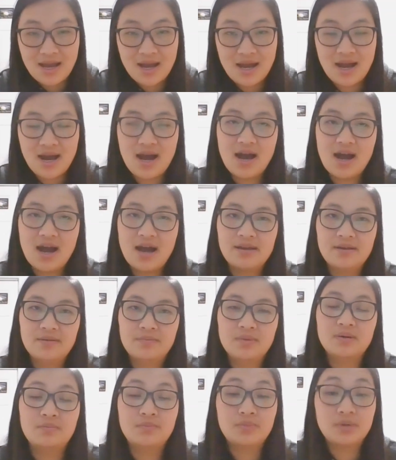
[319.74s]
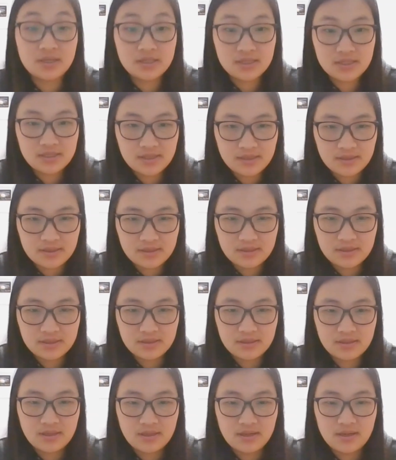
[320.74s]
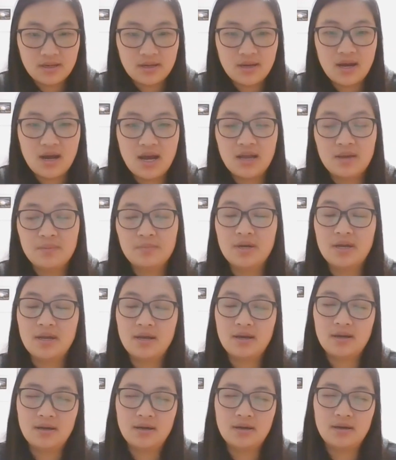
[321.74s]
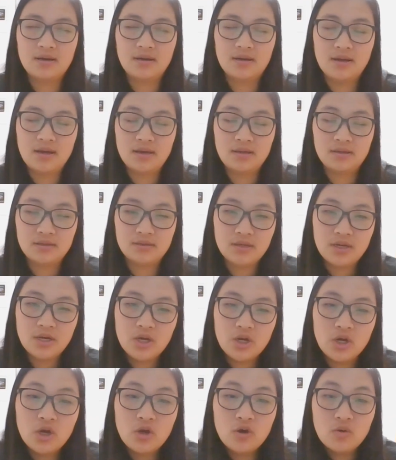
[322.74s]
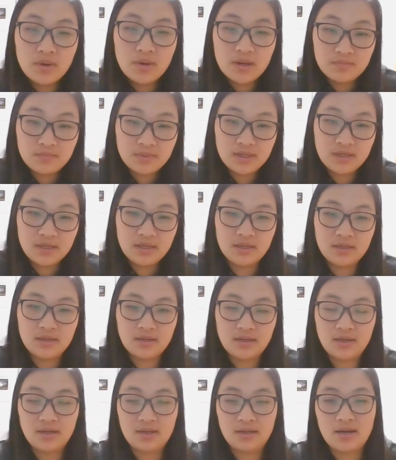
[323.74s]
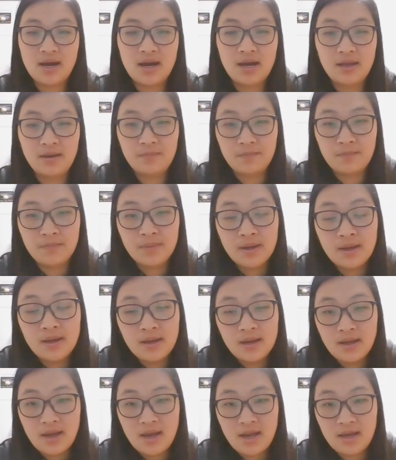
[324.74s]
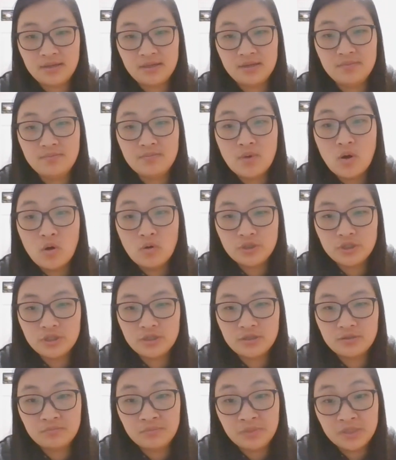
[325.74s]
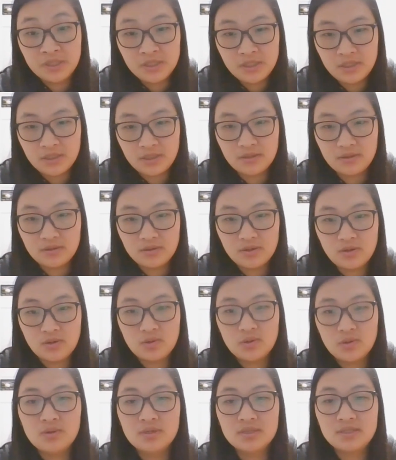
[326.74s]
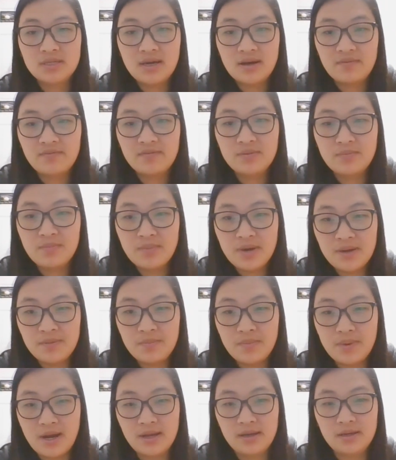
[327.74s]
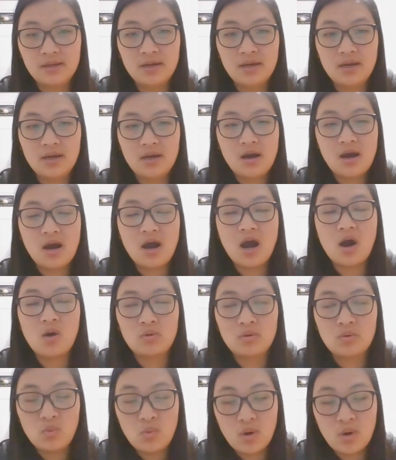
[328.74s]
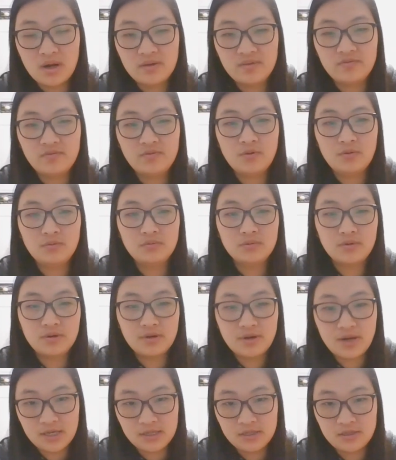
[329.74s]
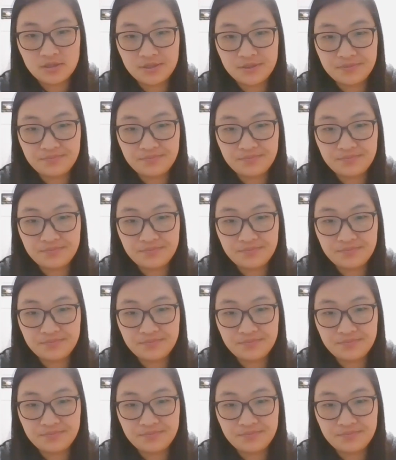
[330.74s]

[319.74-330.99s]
I am a person. I am an human being, and I am an emotional being who is lovely made by our wonderful creator.